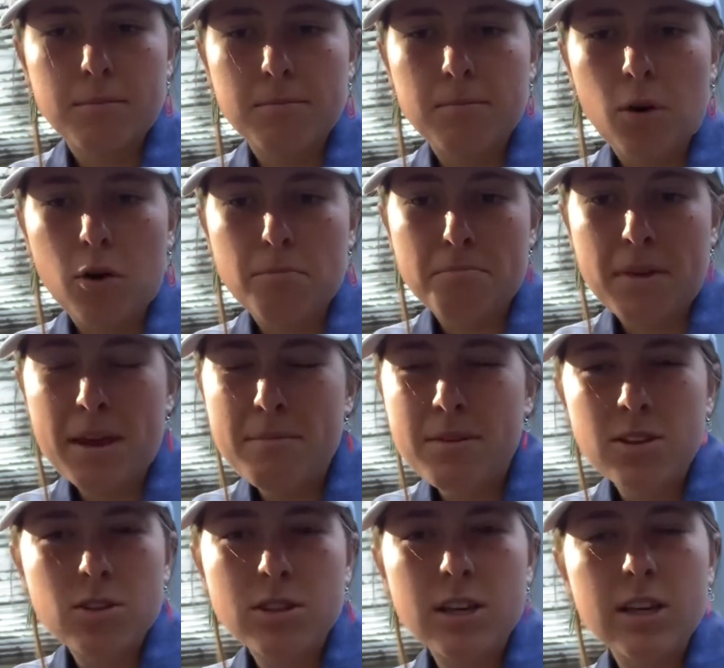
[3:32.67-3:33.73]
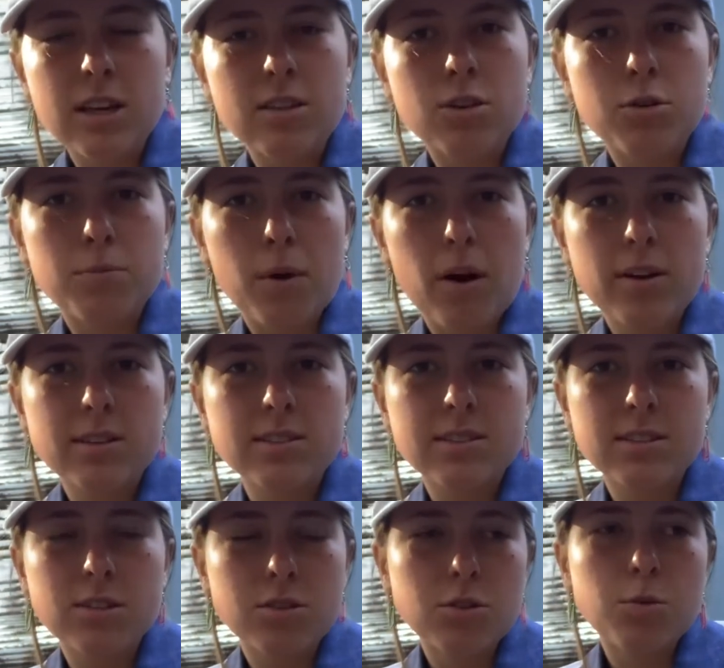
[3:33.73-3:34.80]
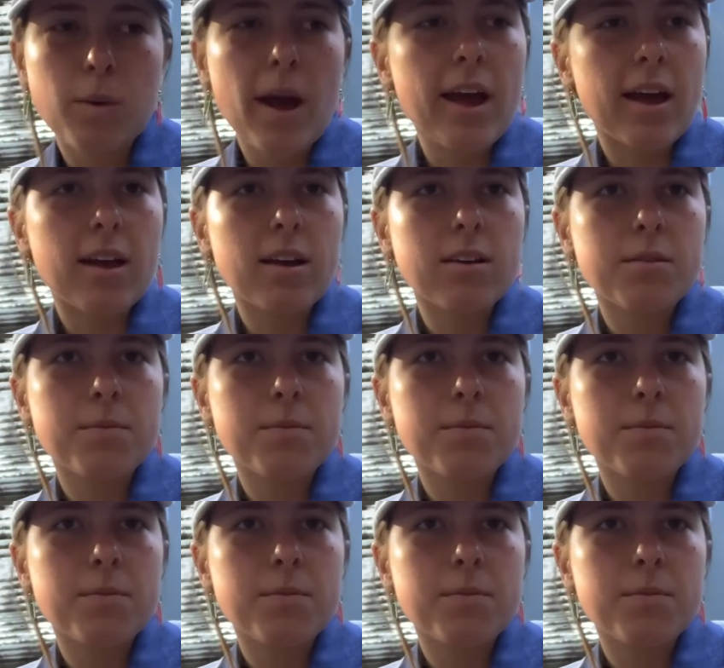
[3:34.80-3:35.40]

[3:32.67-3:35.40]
are maybe looking at their bodies in a new way.